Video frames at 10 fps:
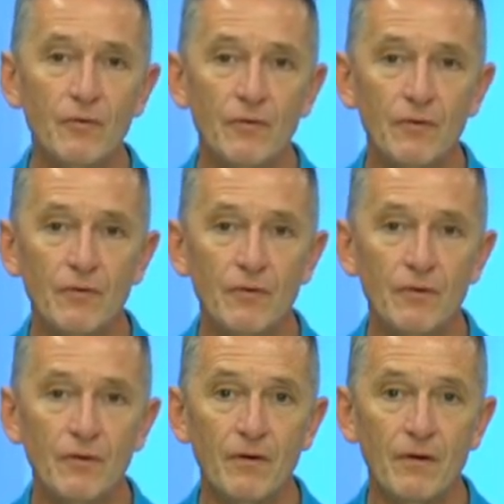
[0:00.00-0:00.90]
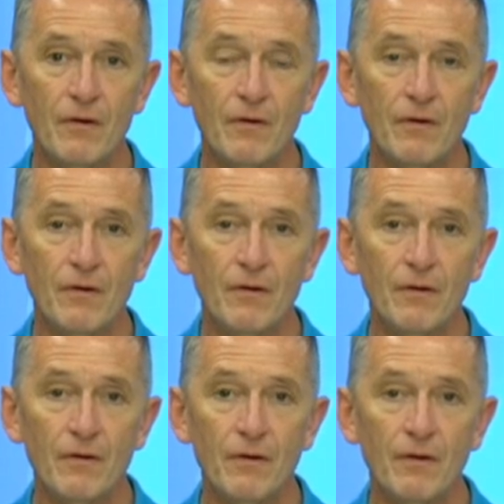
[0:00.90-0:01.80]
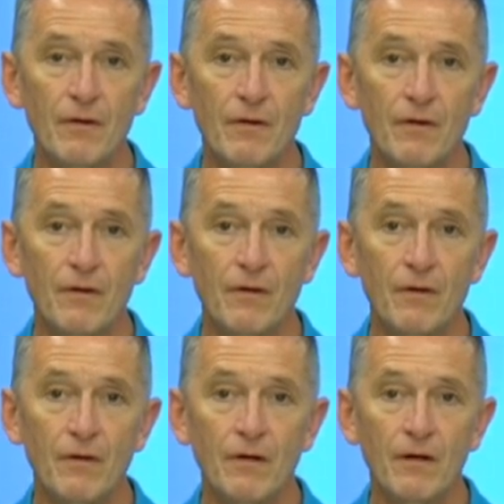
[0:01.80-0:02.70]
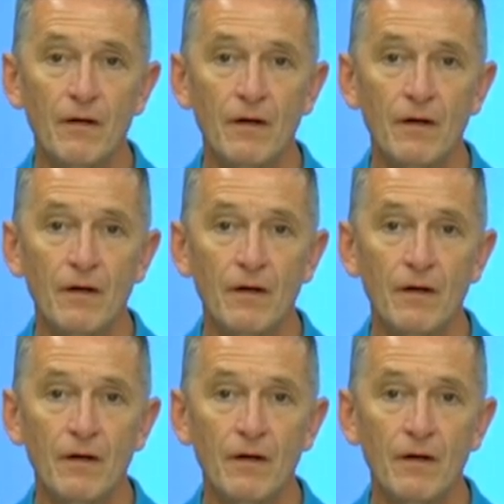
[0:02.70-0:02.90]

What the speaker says: Nothing is said.